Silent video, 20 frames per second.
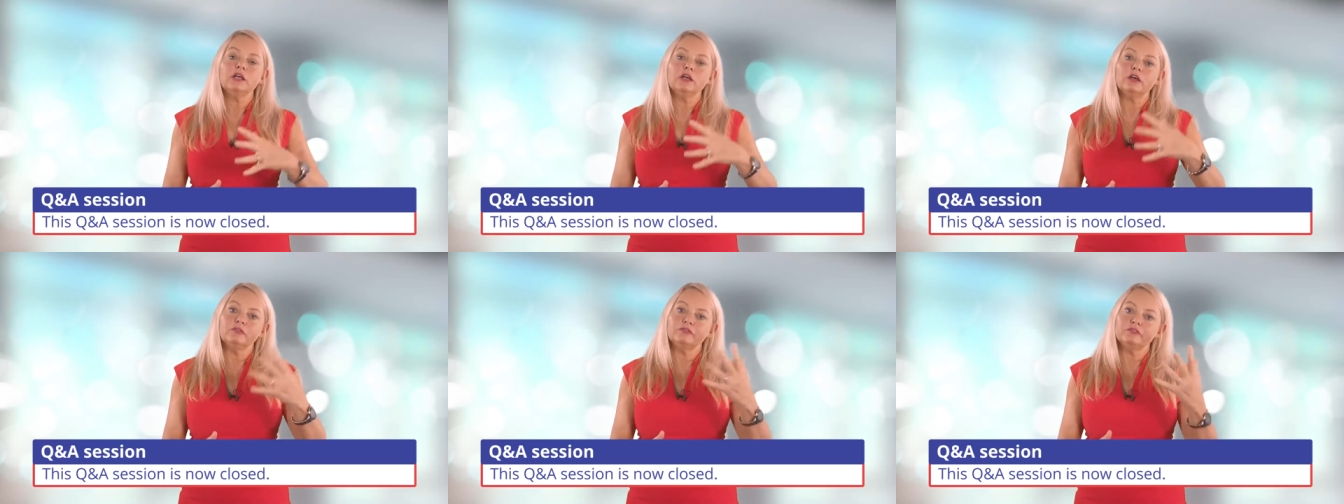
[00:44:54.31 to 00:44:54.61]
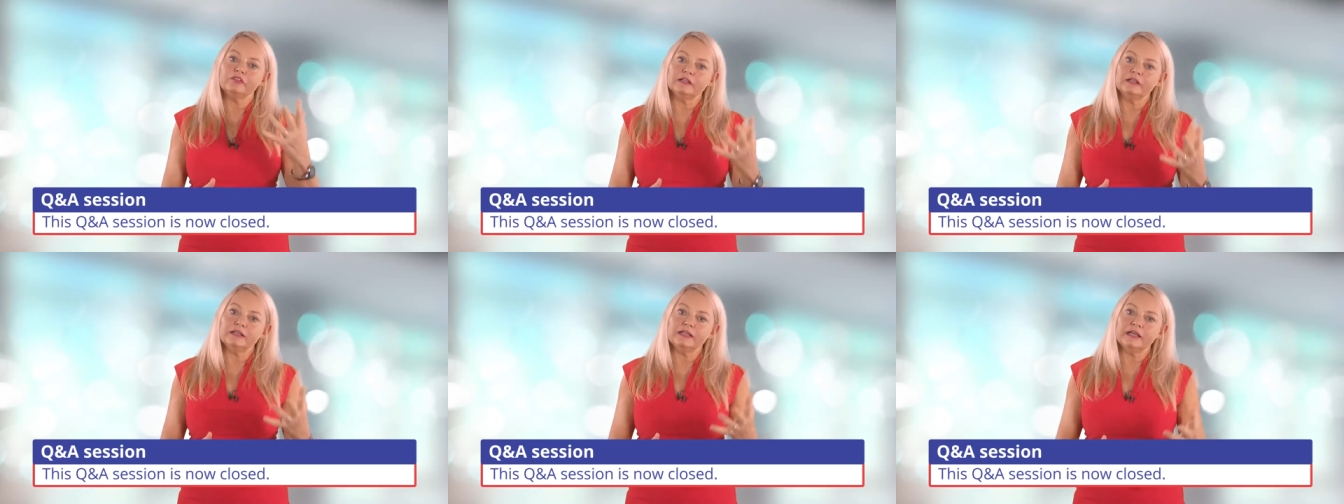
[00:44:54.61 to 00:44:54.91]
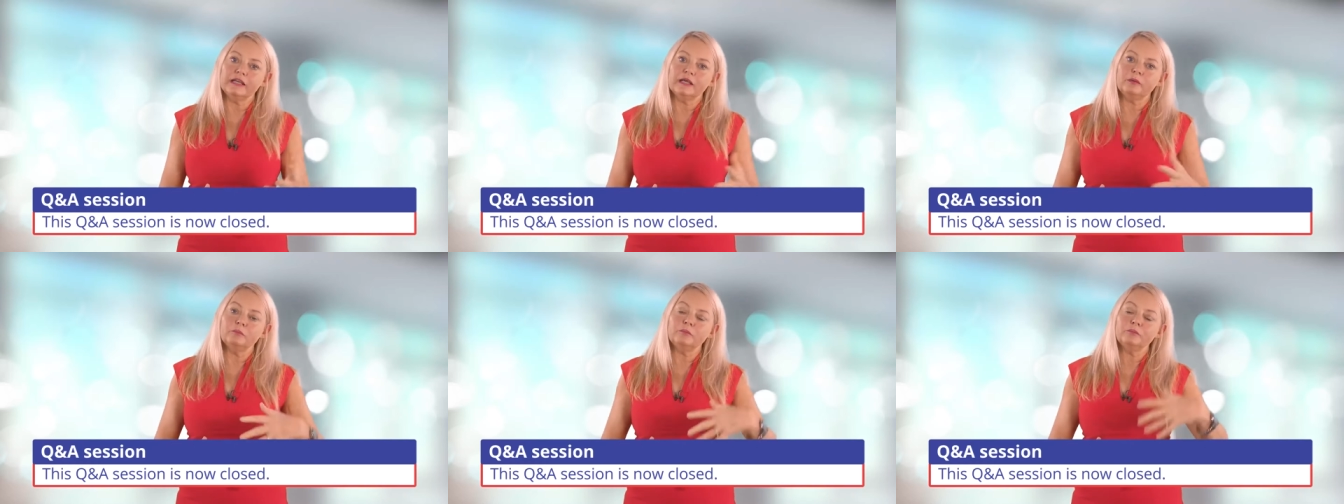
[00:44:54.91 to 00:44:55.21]
of the
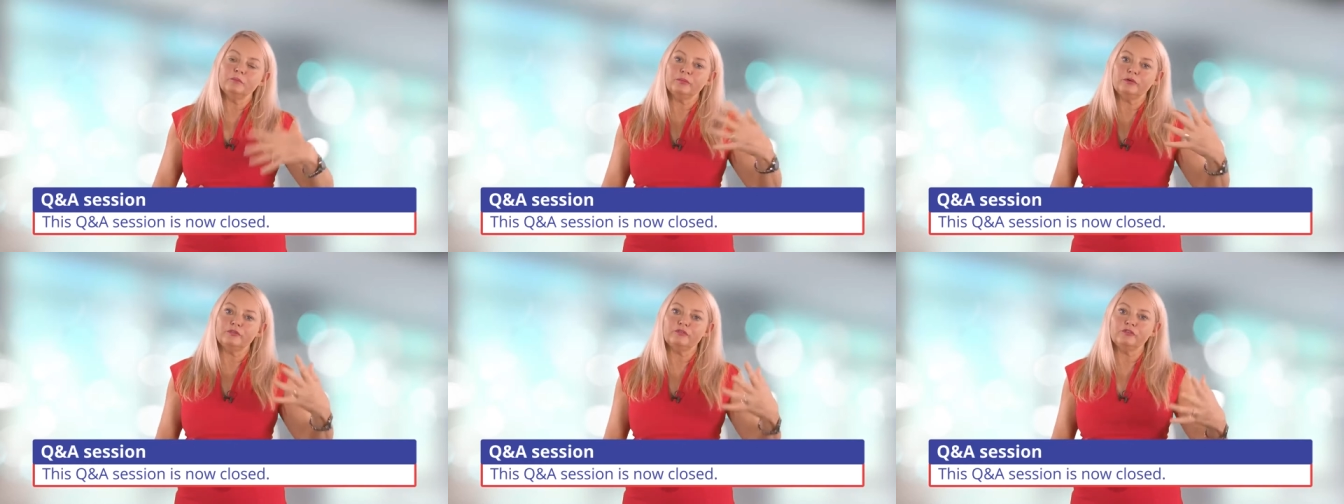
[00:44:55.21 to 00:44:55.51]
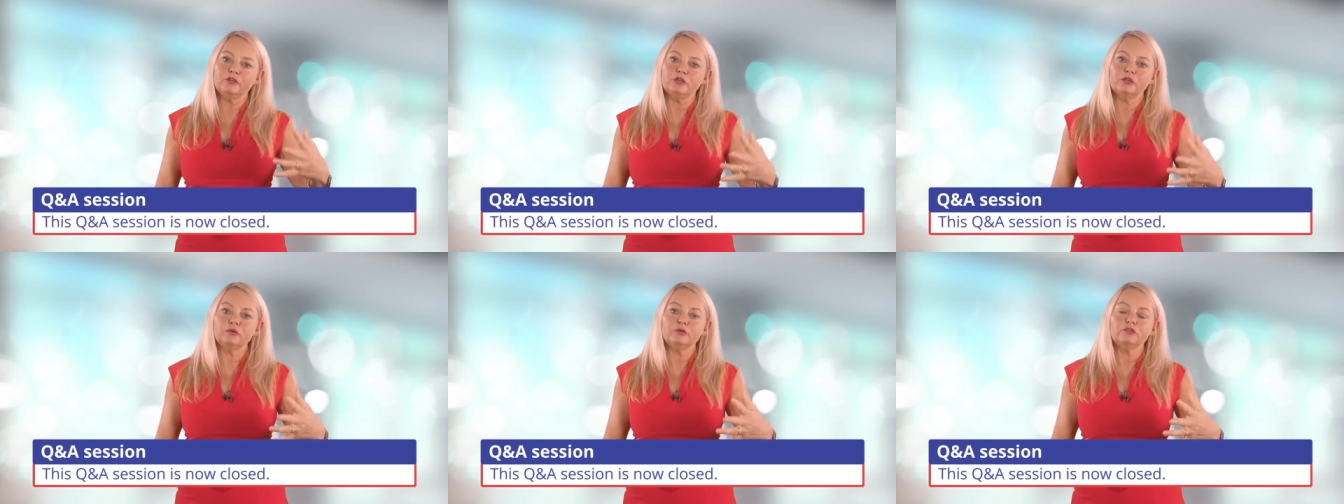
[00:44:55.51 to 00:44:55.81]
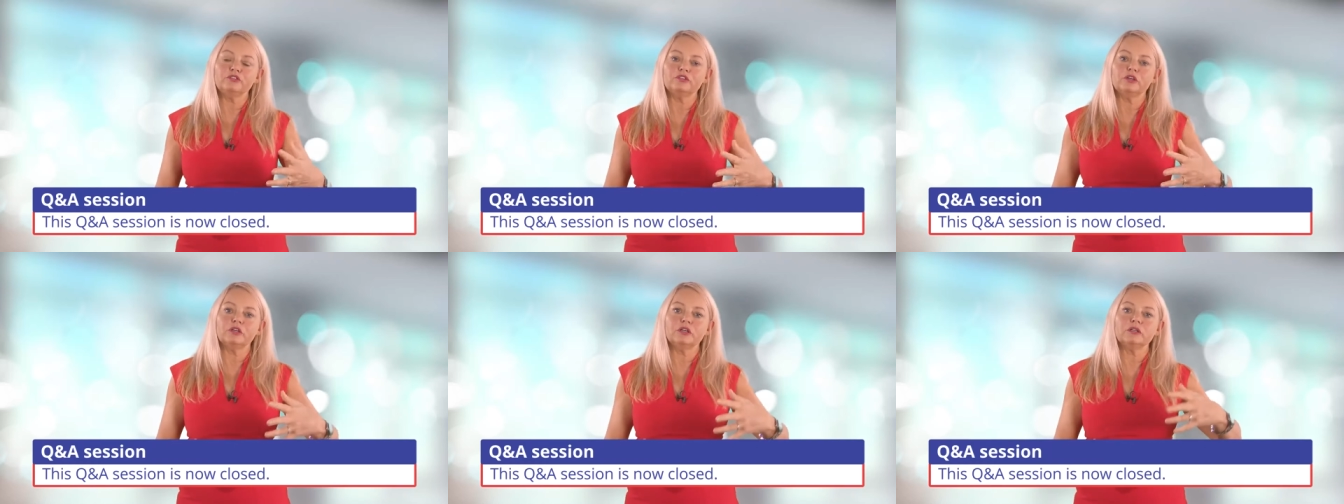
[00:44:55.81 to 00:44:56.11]
limb,
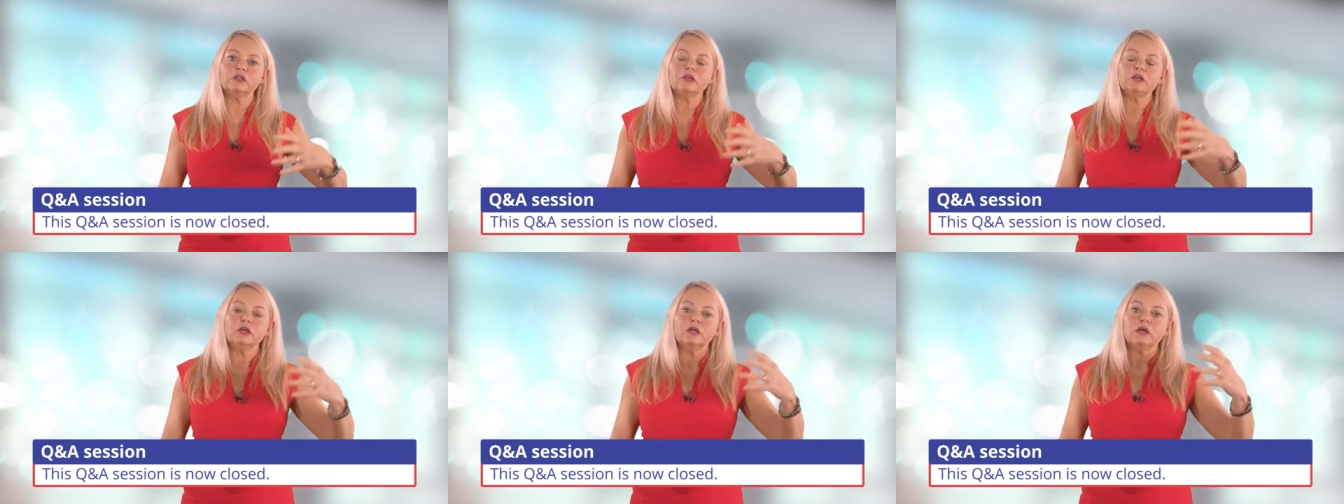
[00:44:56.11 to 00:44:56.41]
perfusion,